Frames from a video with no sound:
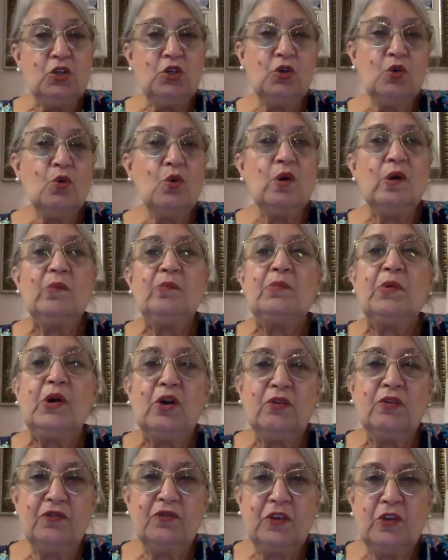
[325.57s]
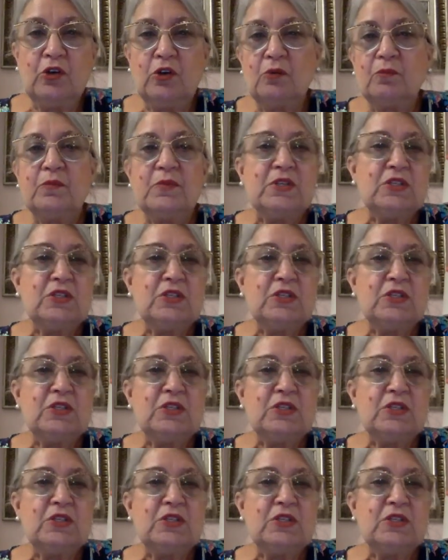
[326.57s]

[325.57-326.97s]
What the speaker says: your perfume.